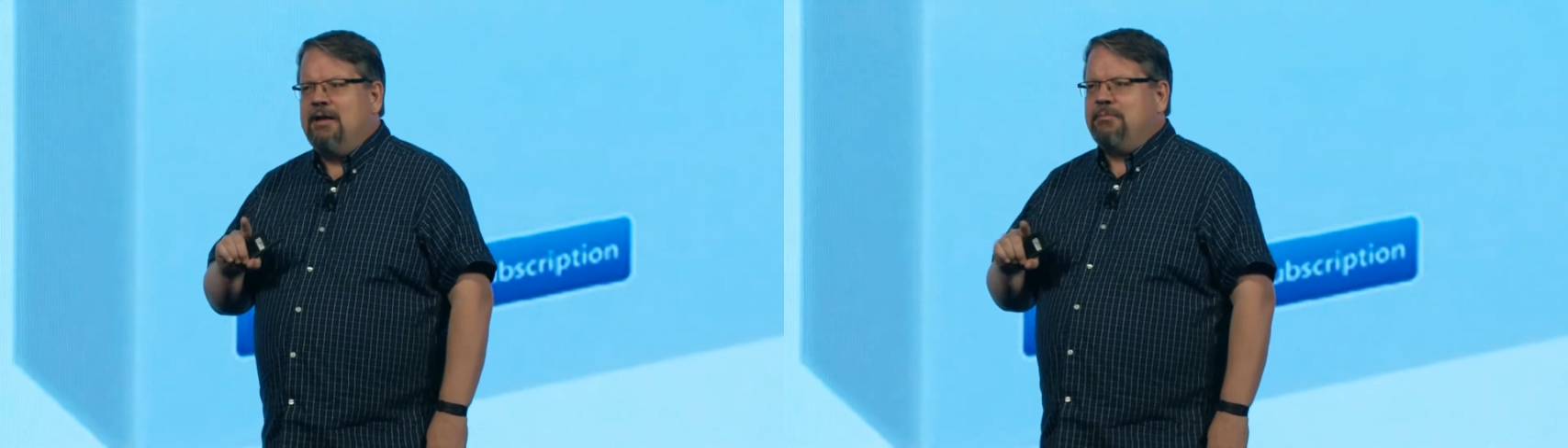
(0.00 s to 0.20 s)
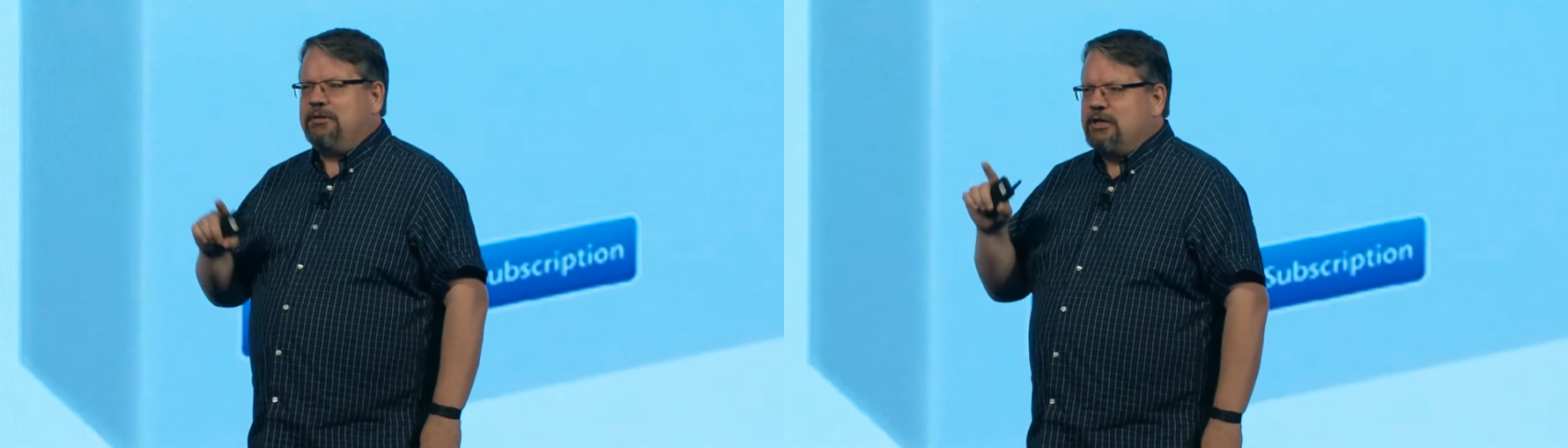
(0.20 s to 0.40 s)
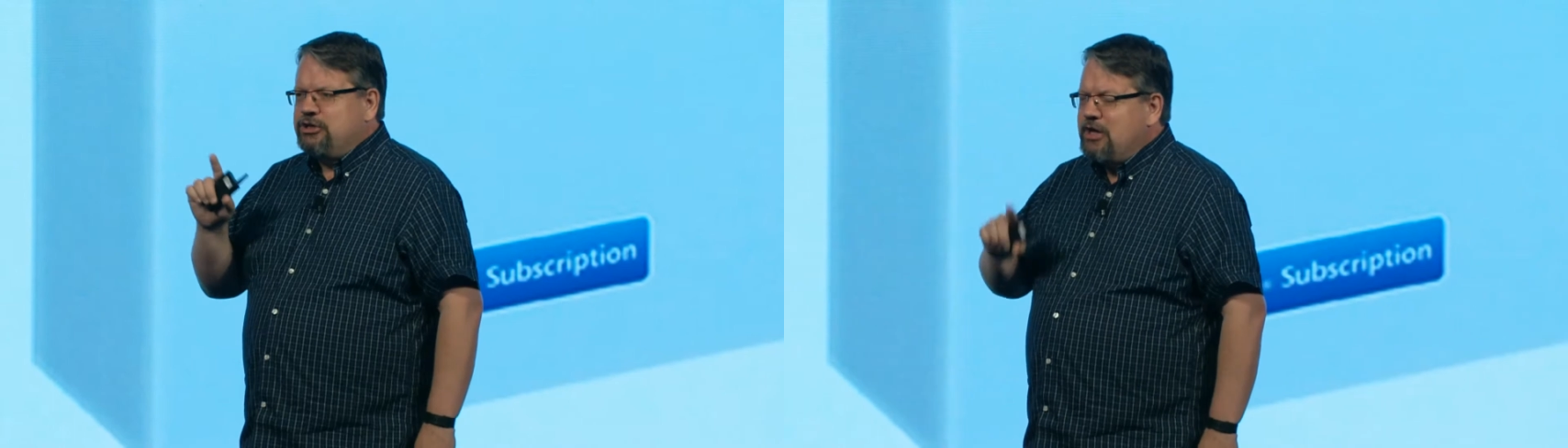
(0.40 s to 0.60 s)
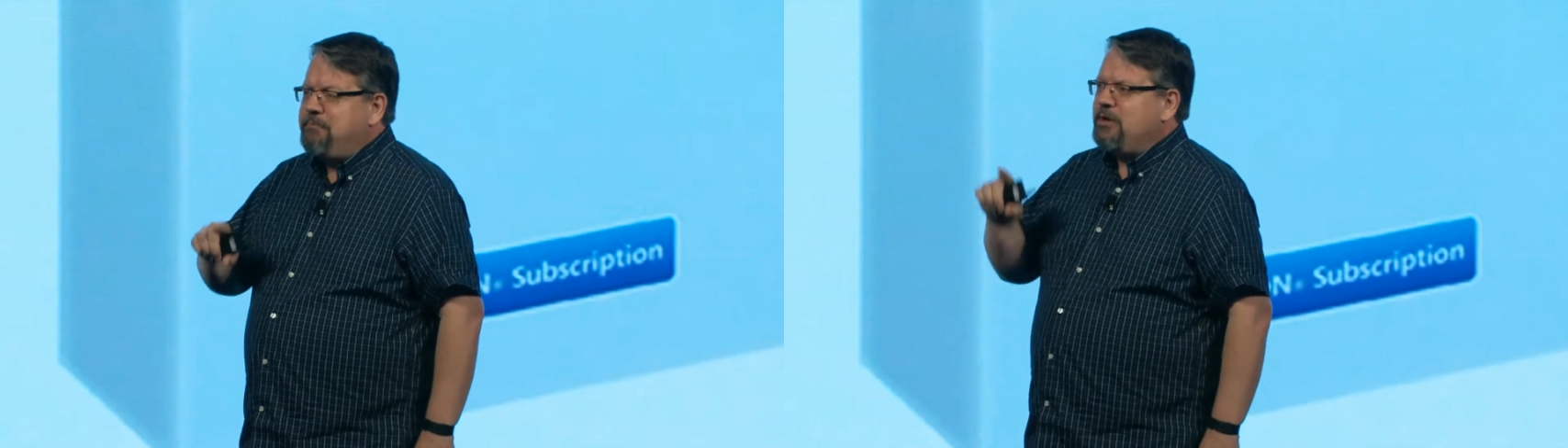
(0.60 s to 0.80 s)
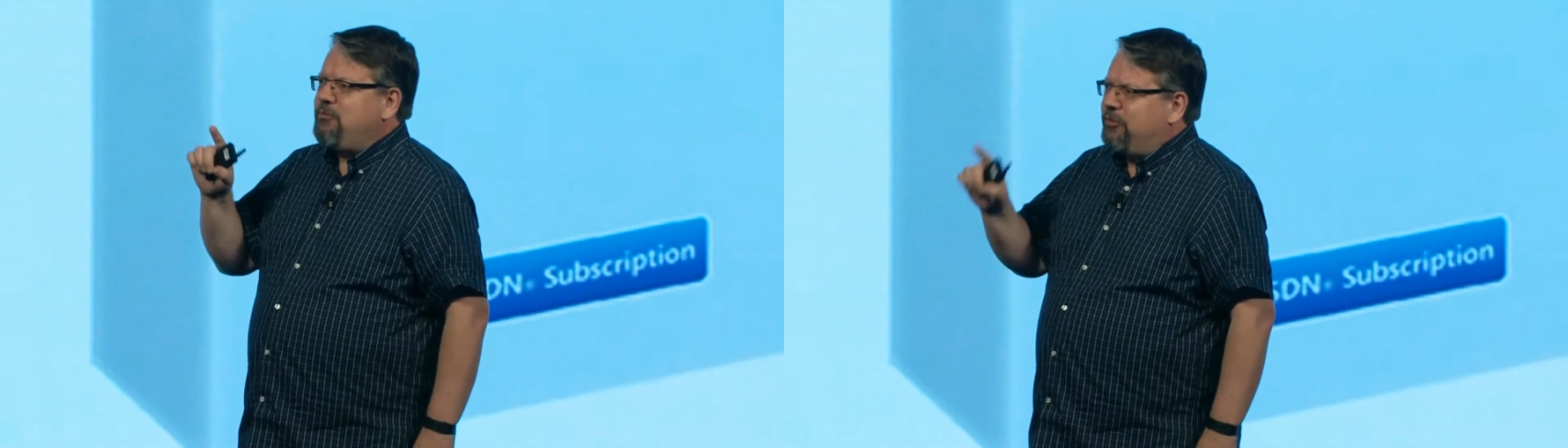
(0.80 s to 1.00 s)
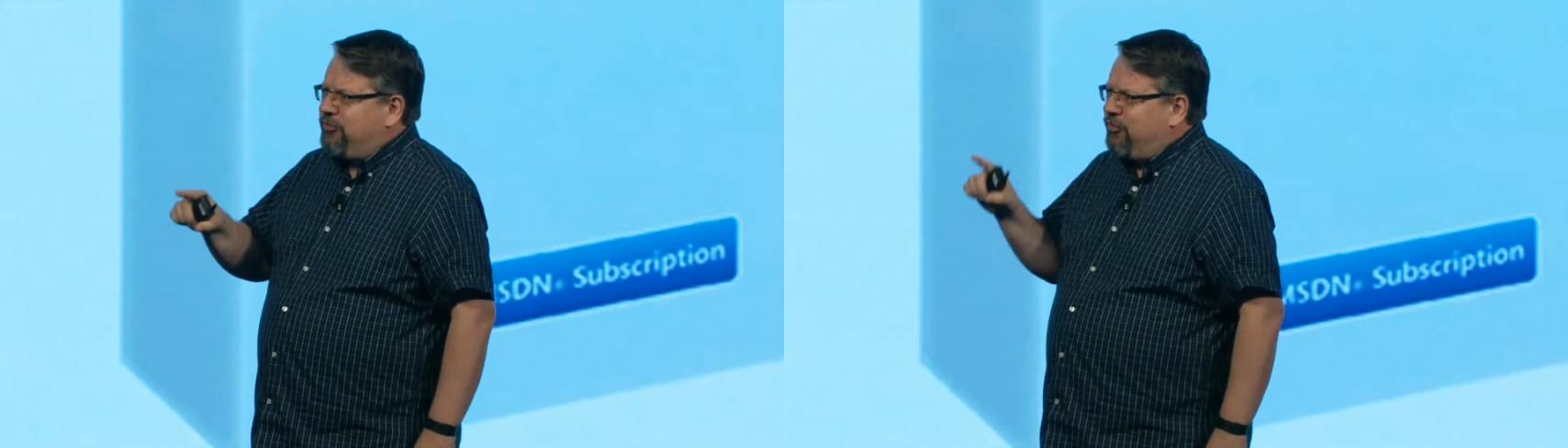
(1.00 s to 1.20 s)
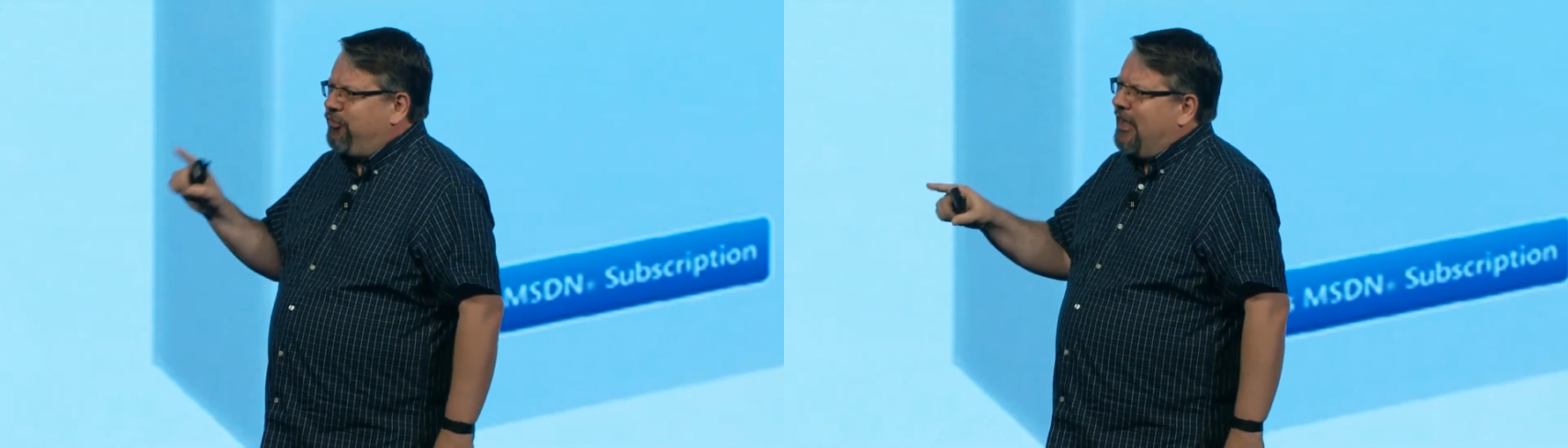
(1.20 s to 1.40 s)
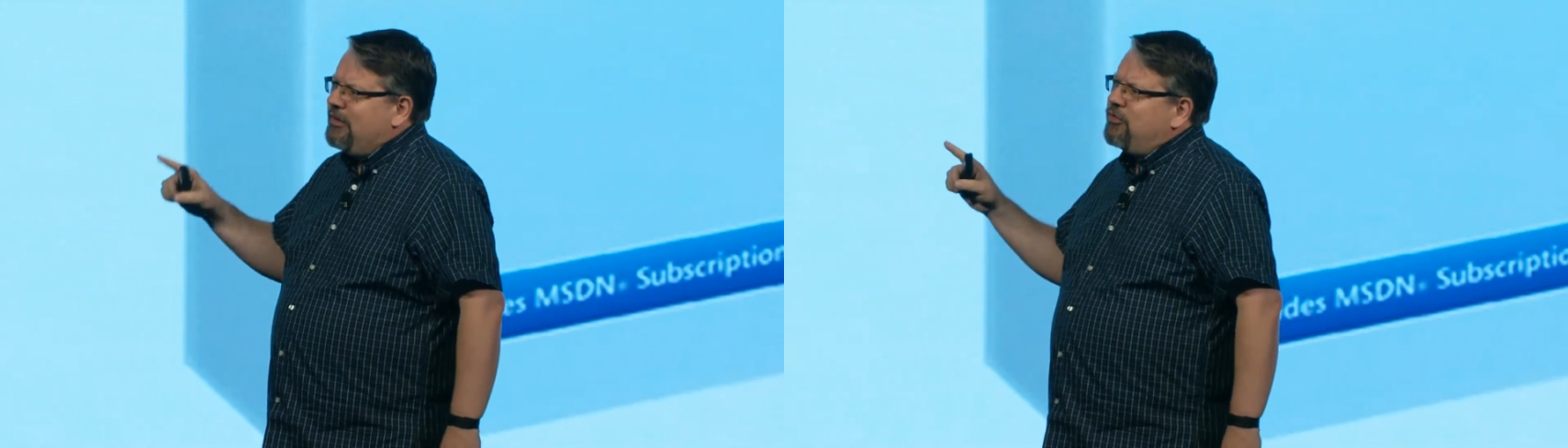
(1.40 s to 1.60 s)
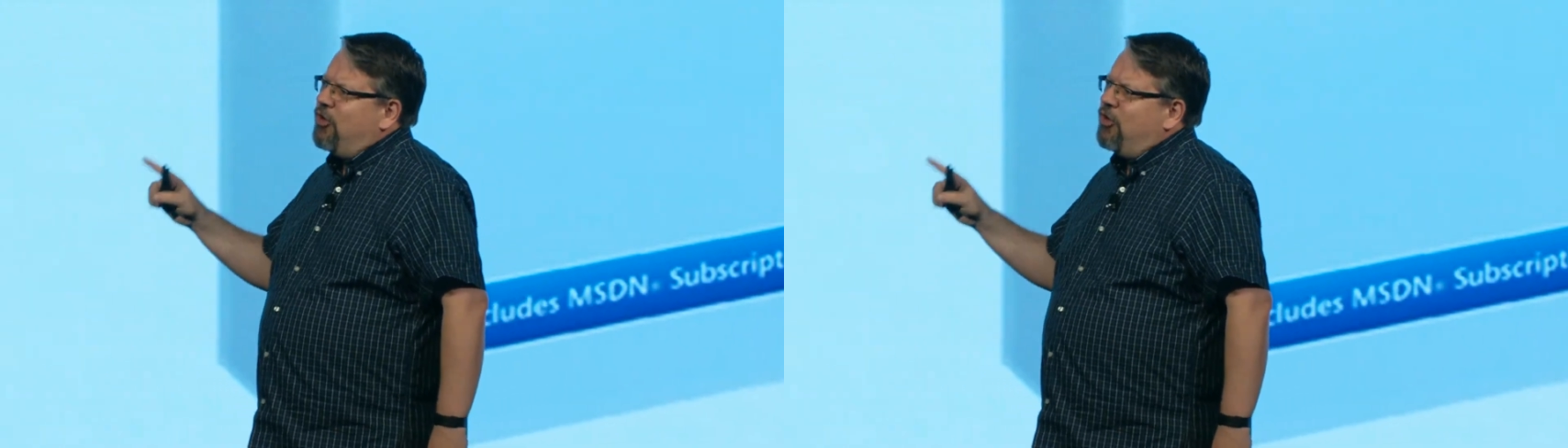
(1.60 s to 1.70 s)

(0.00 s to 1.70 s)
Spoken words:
but they shipped it with the standard